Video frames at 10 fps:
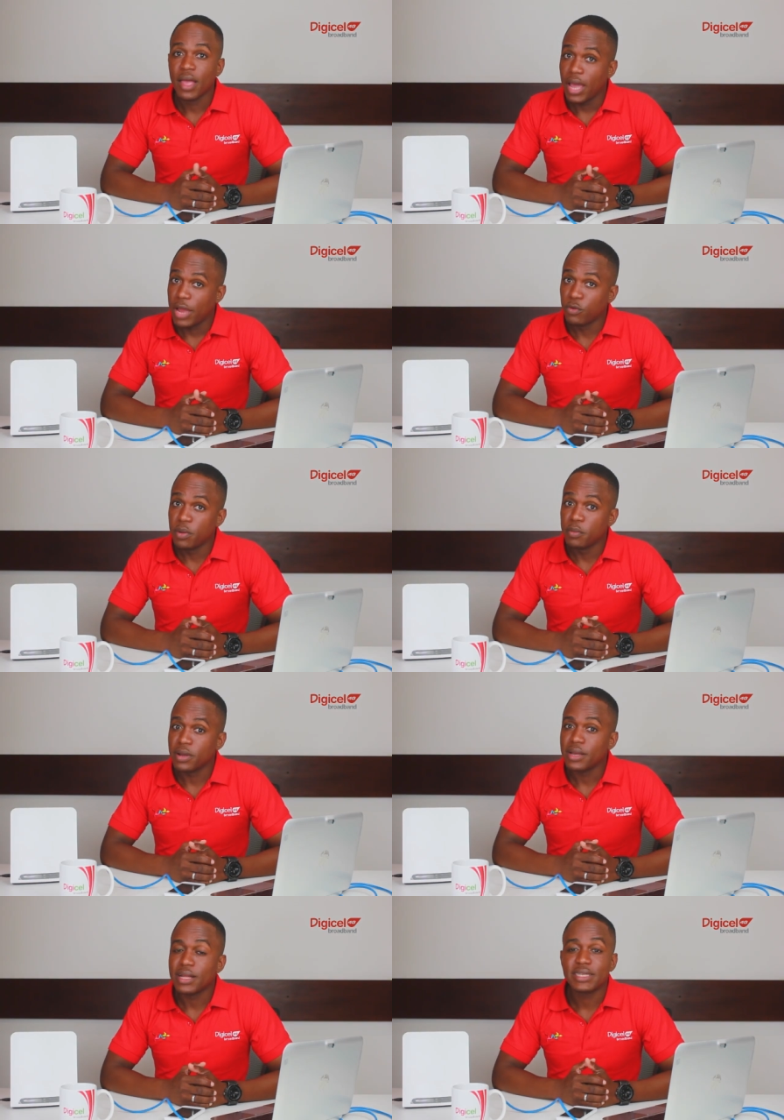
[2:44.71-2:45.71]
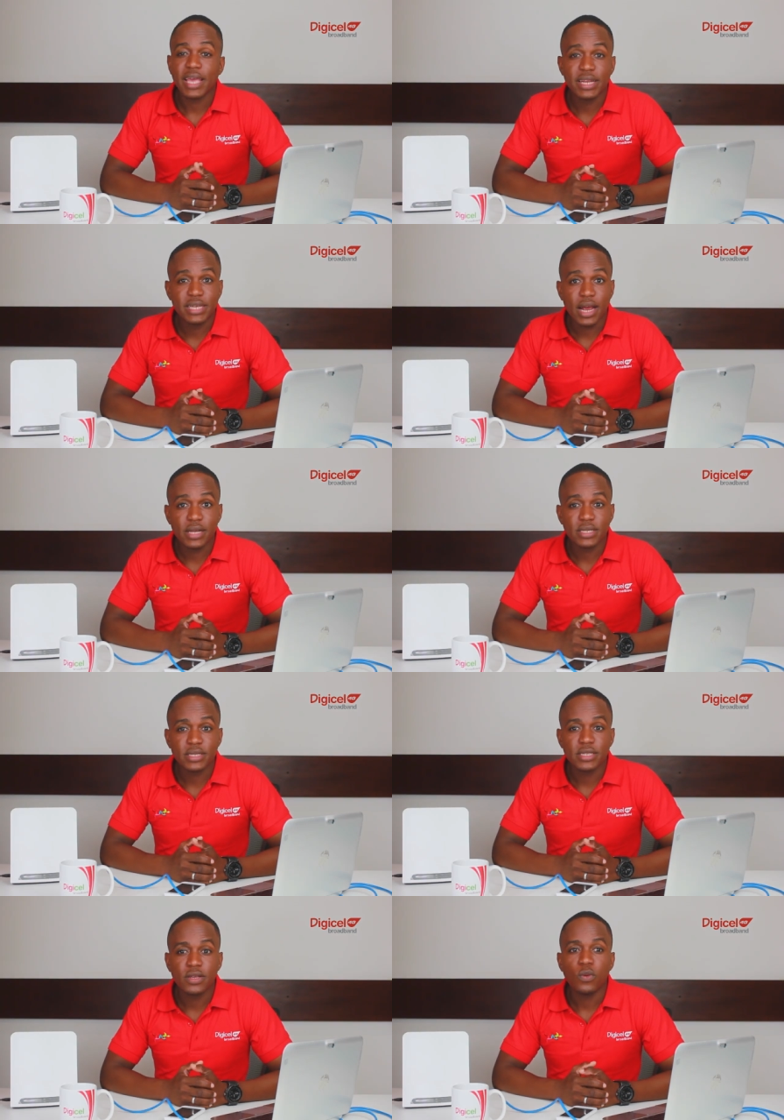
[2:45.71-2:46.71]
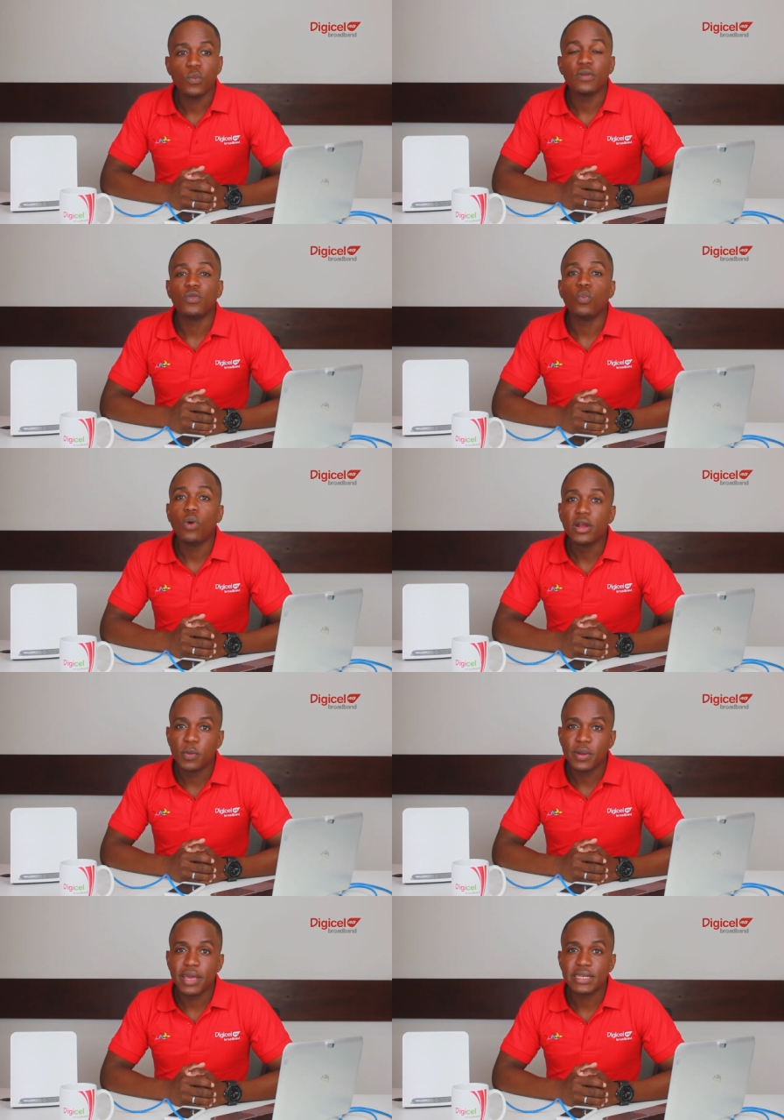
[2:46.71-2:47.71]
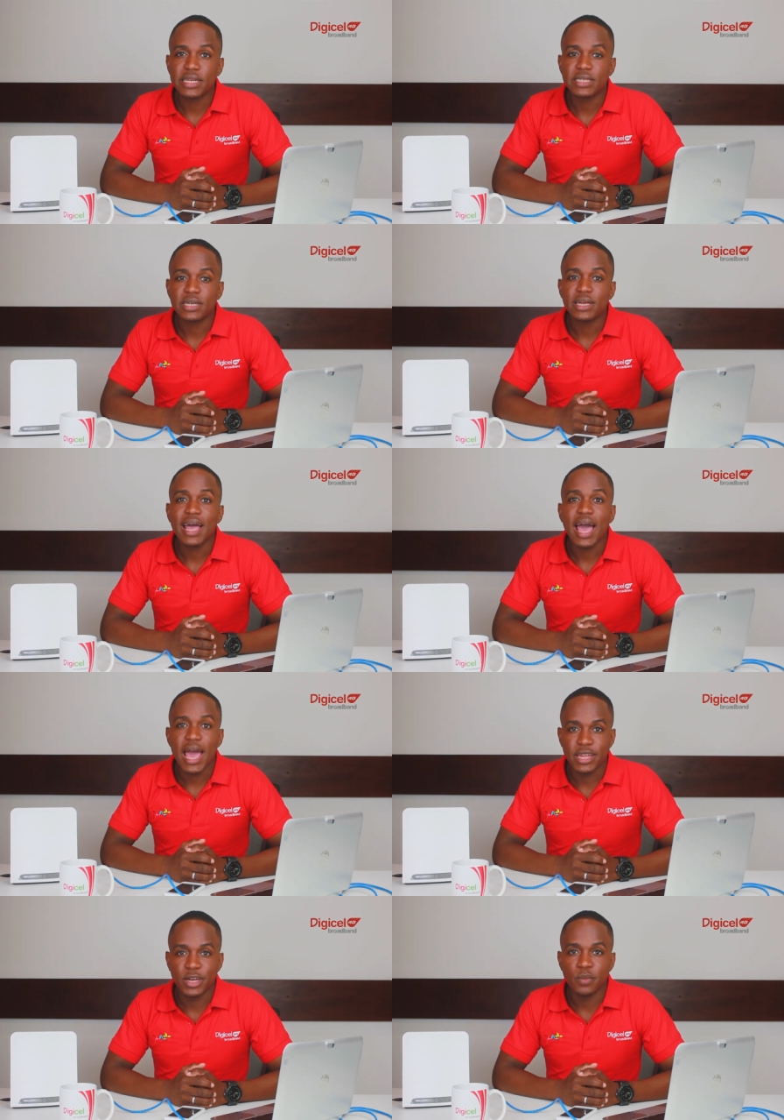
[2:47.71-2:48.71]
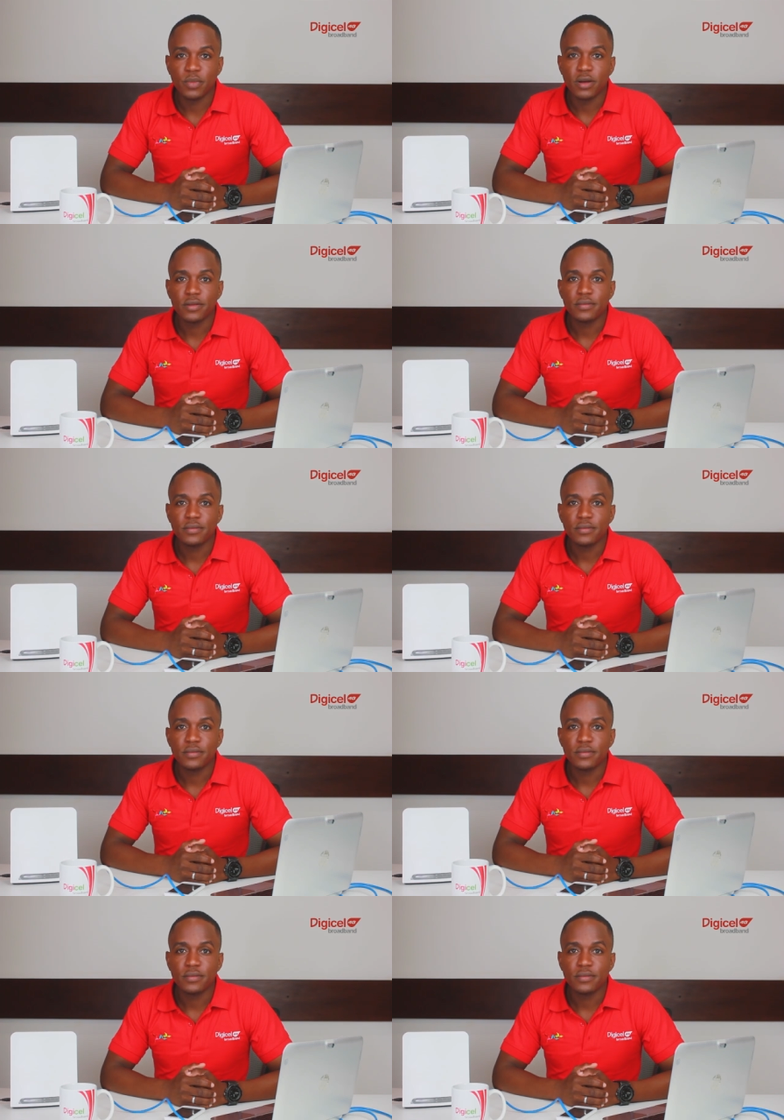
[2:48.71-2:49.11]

And remember, it's 8 characters with one uppercase letter and a number.